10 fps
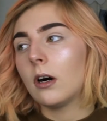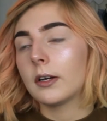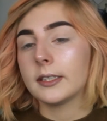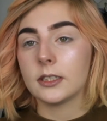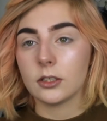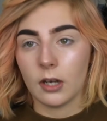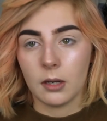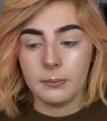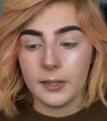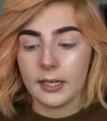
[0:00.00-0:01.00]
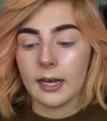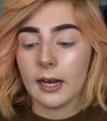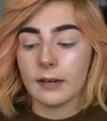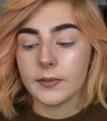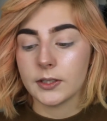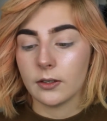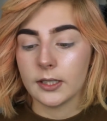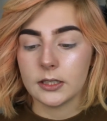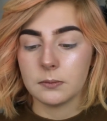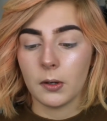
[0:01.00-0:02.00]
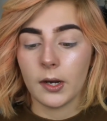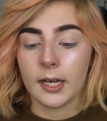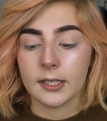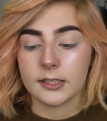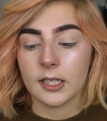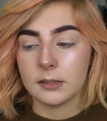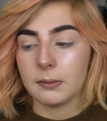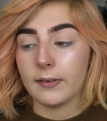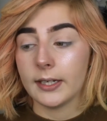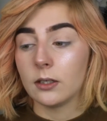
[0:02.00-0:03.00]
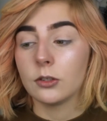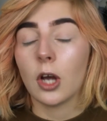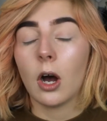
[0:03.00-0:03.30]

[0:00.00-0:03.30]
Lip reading: on Instagram being advertised by Anastasia Beverly Hills,